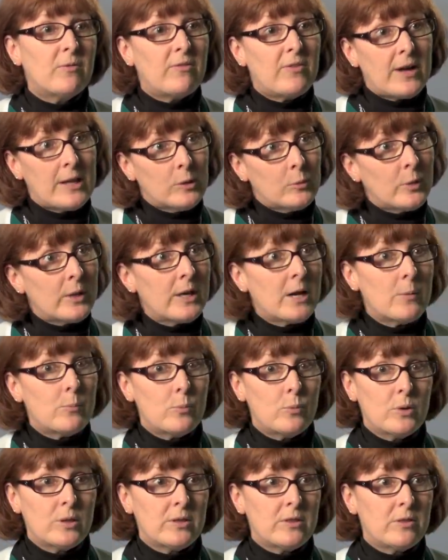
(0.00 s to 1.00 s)
following up
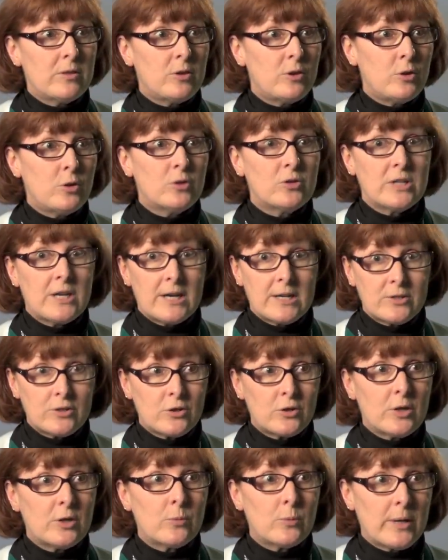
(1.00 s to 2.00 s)
with your
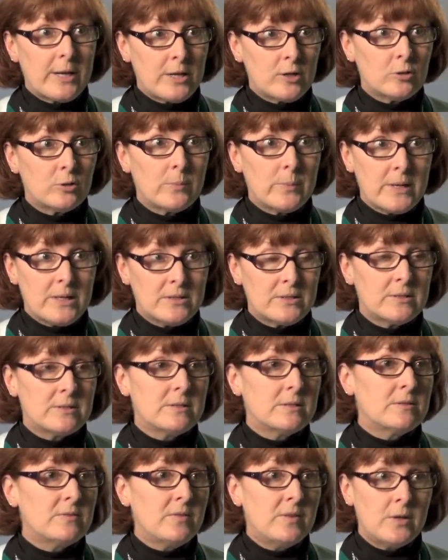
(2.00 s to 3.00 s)
doctor on a regular
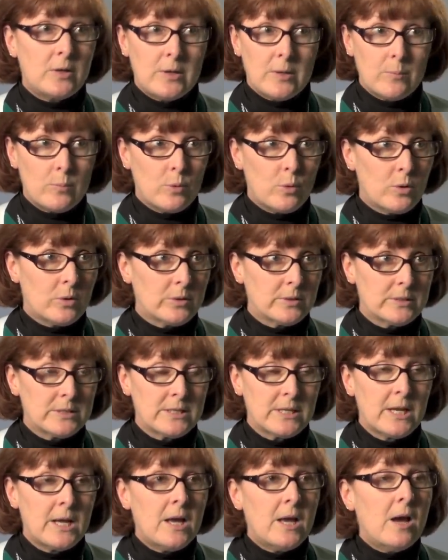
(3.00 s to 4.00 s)
basis is very important.